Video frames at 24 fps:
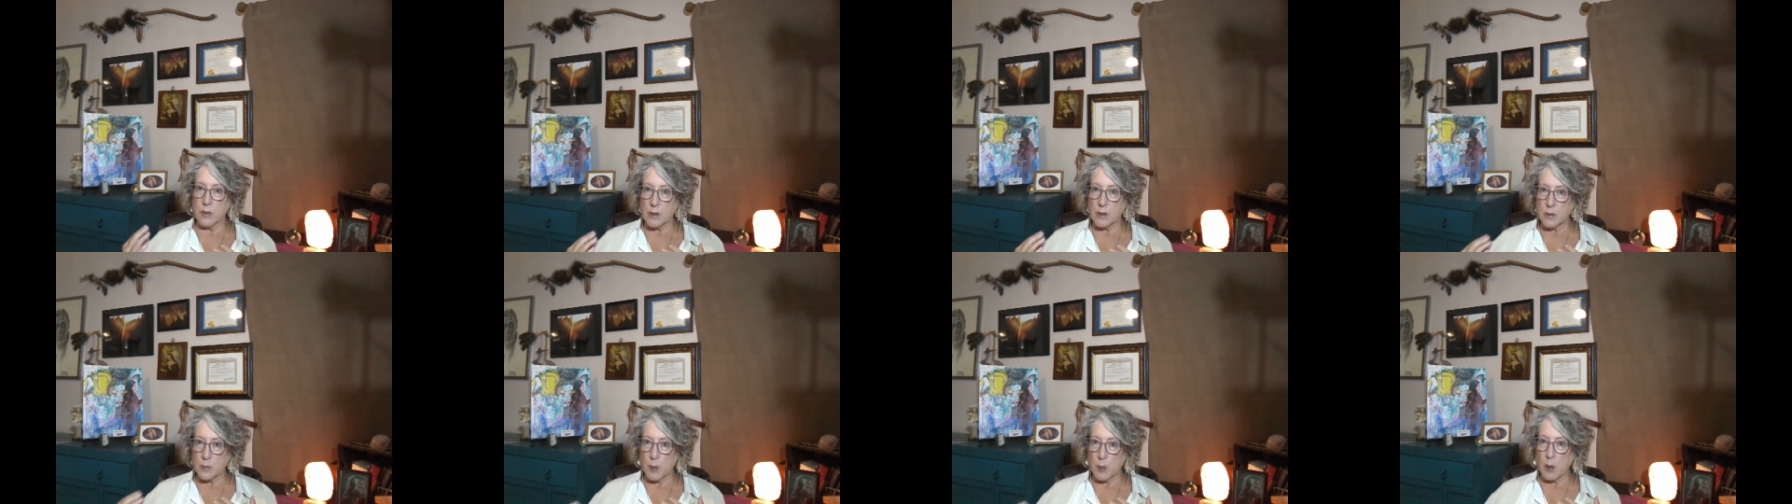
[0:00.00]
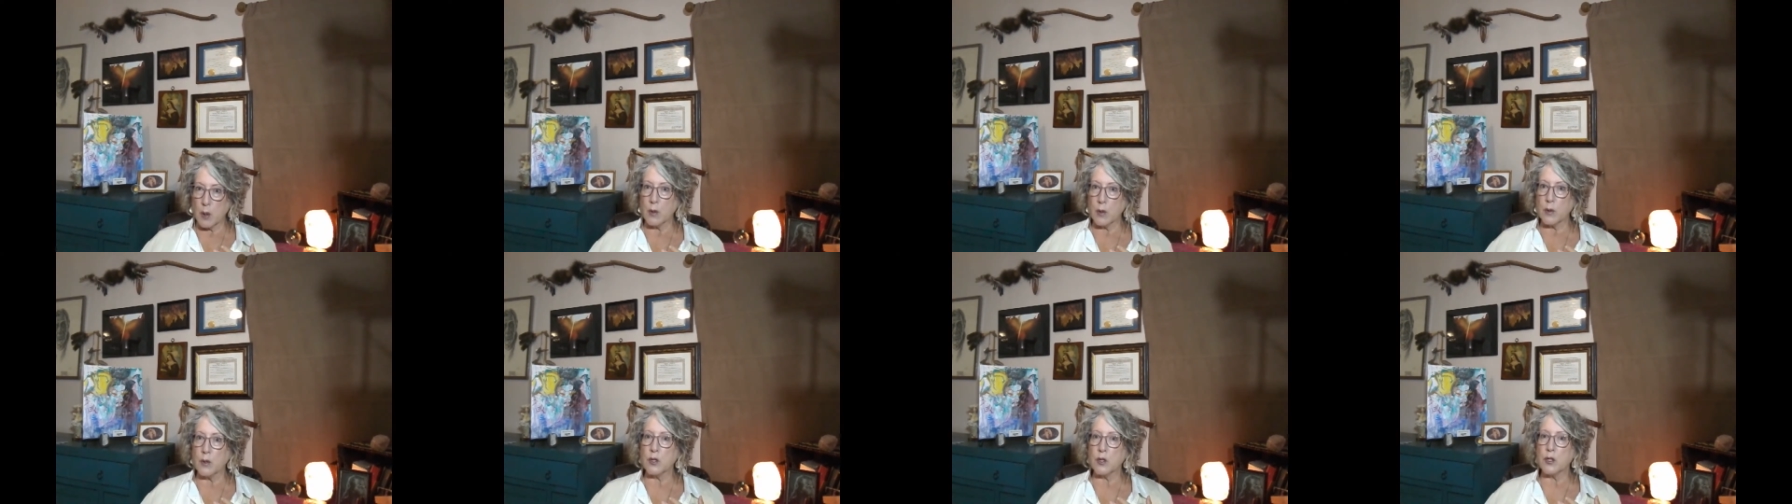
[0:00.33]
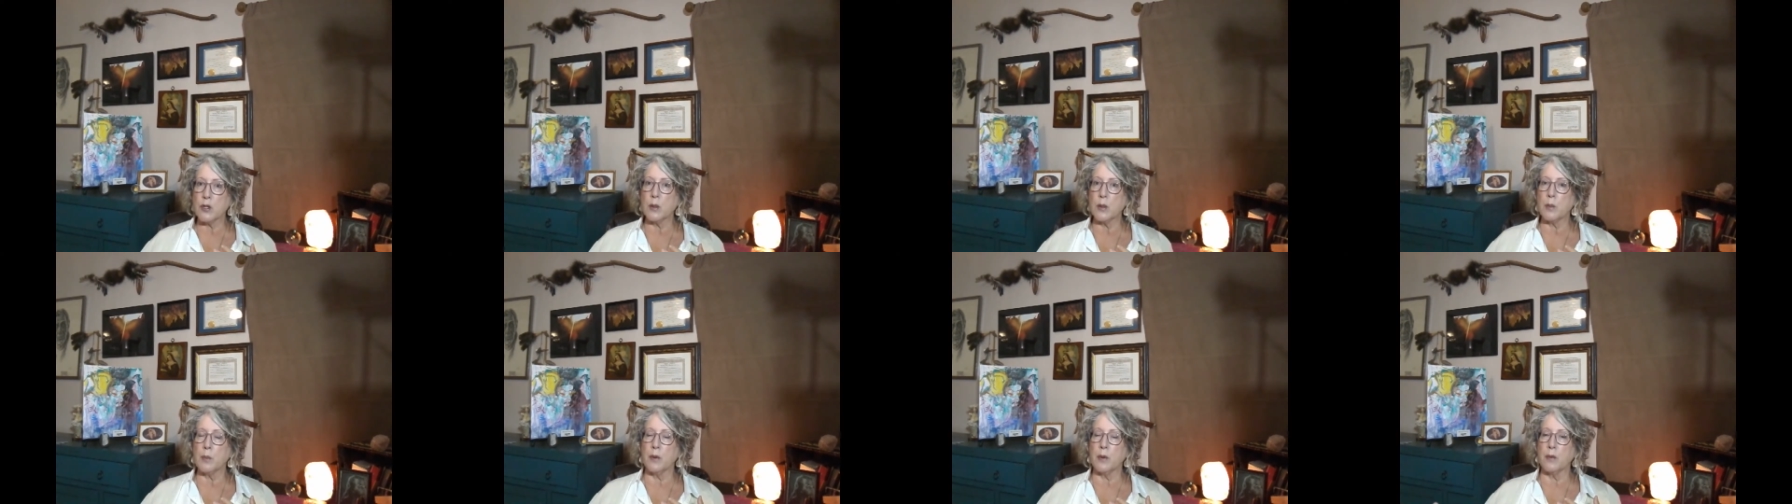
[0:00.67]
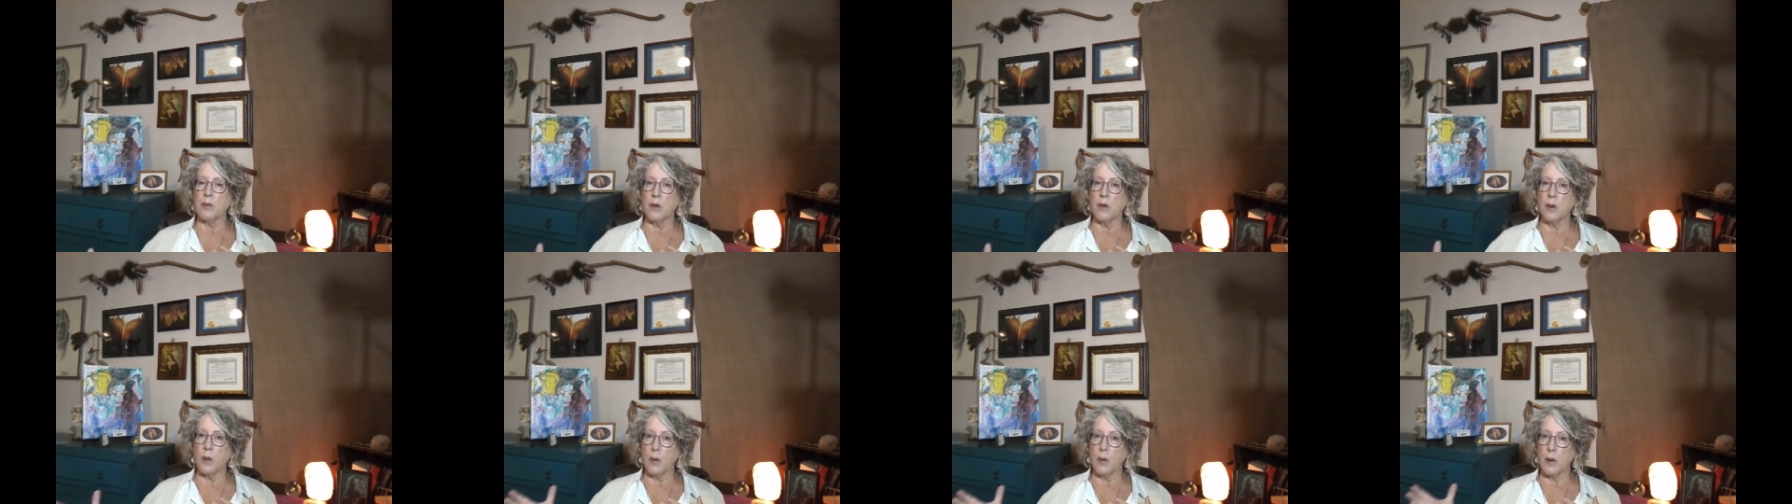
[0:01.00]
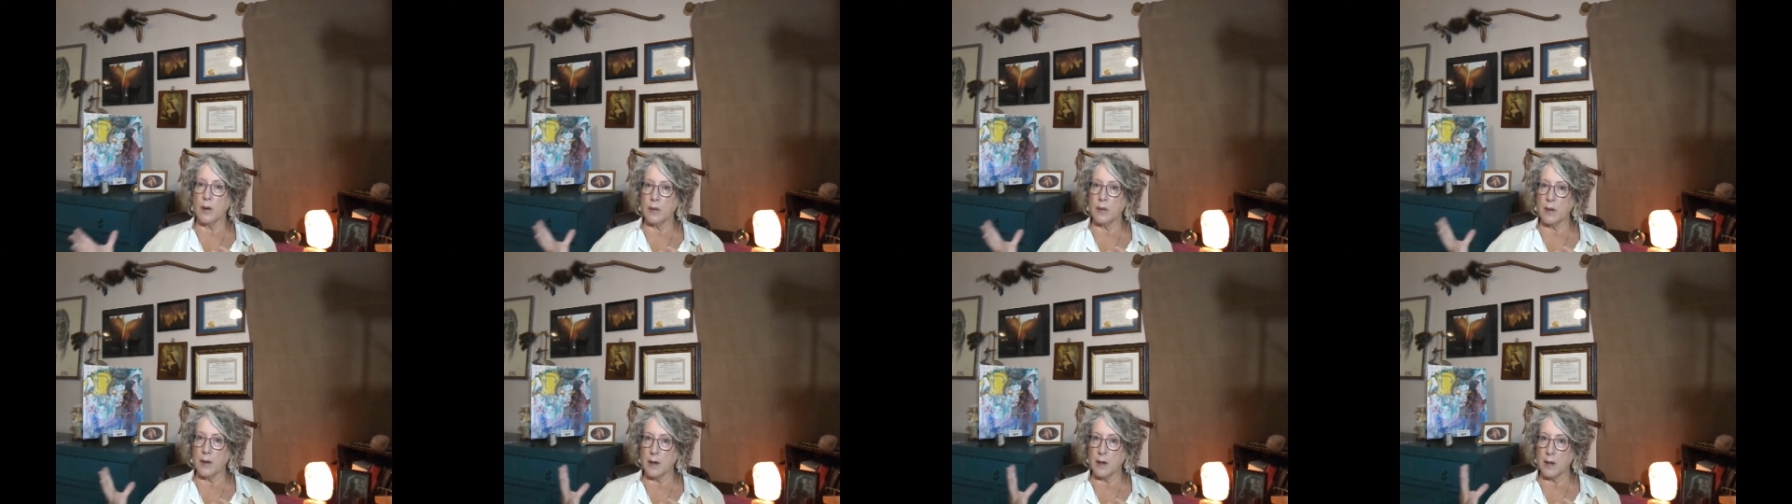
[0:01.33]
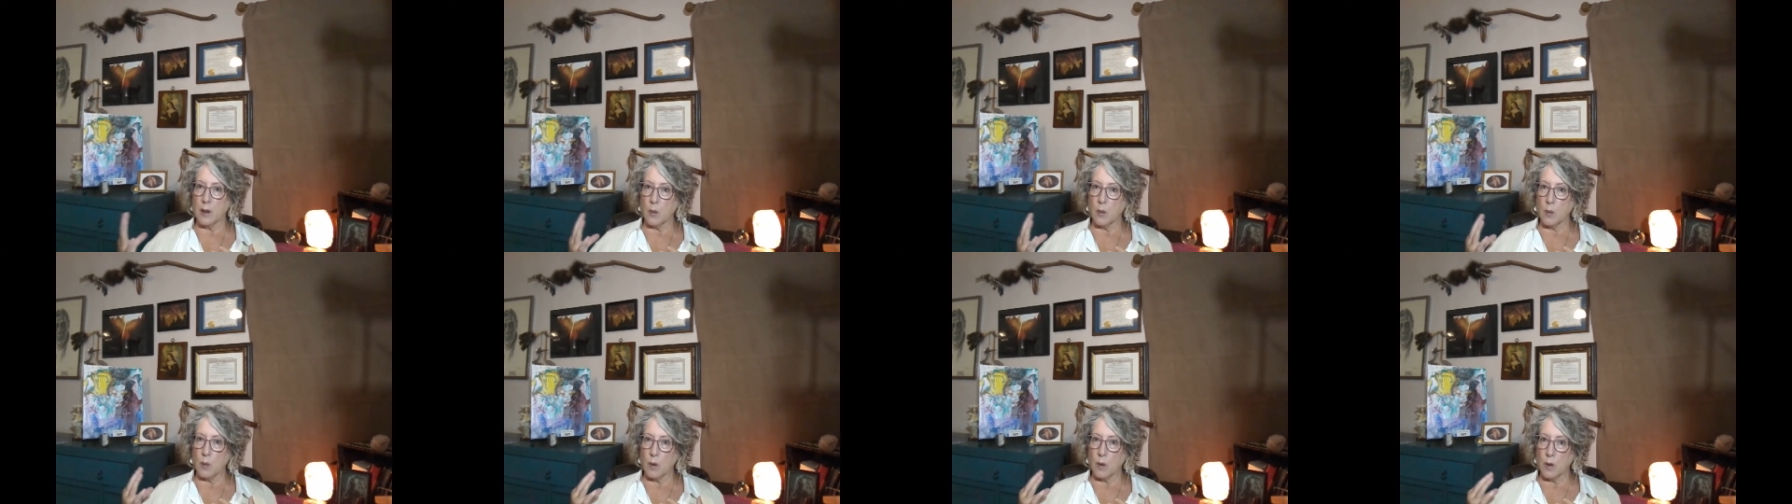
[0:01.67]
this partnership of knowing that
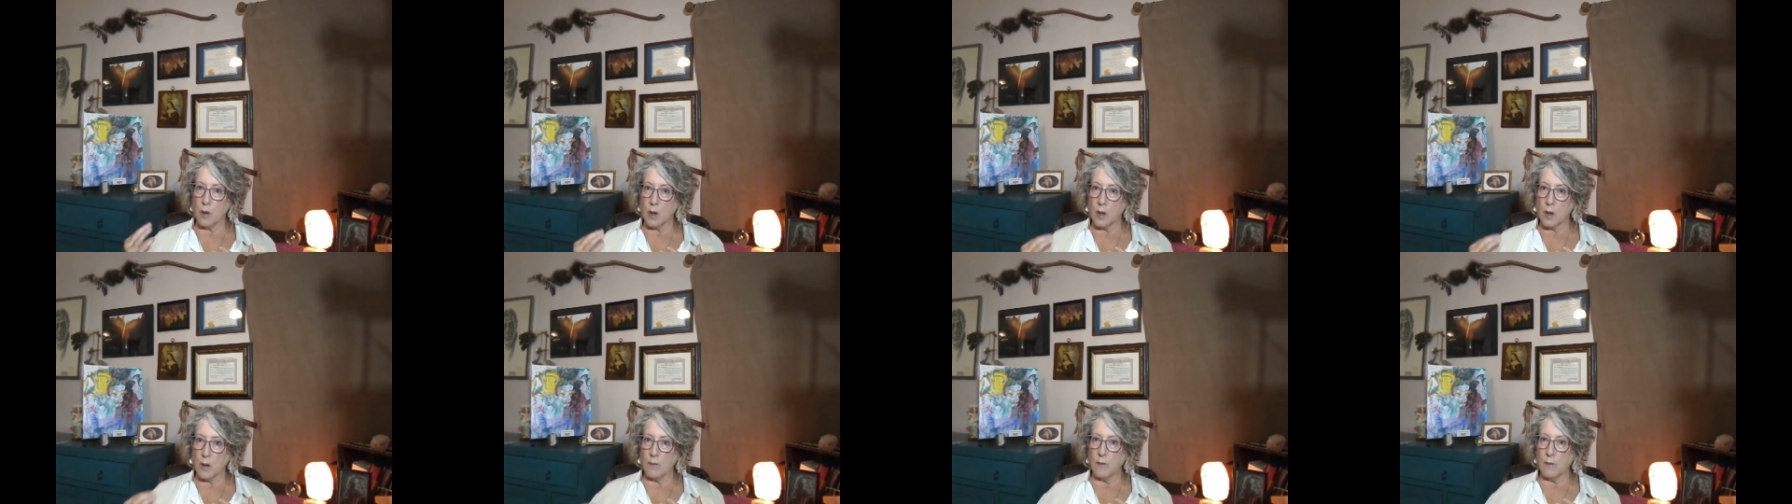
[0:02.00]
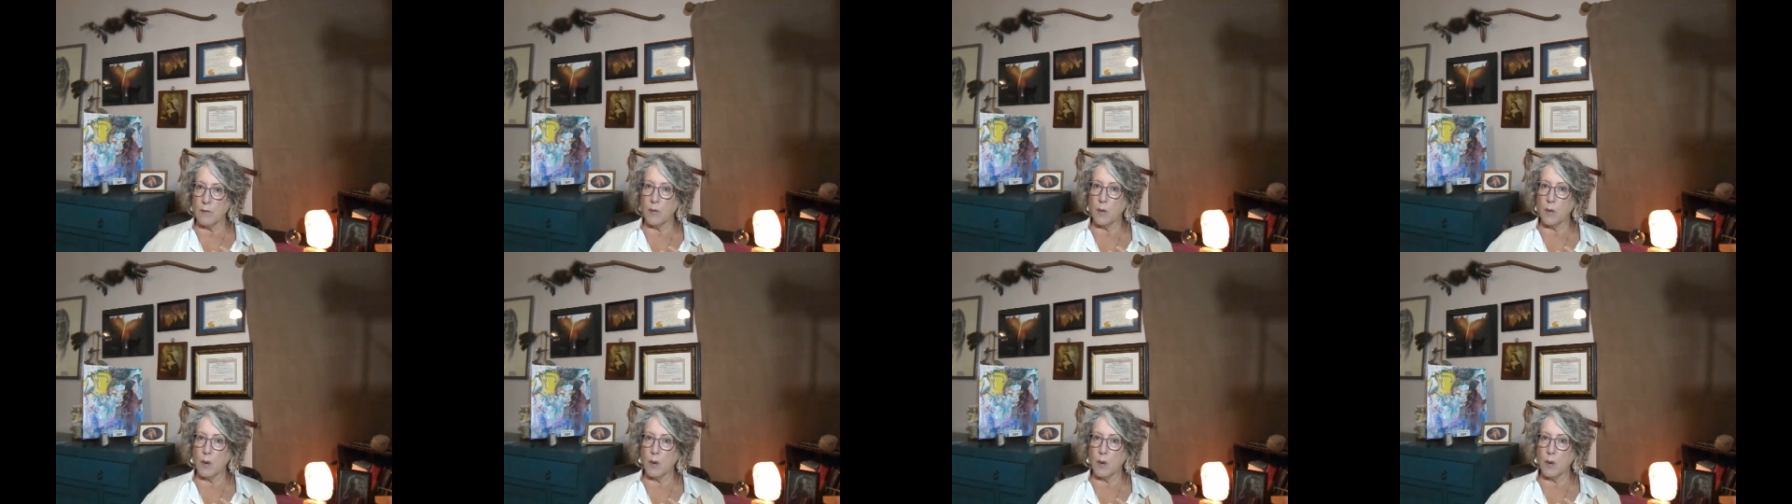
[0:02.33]
it will come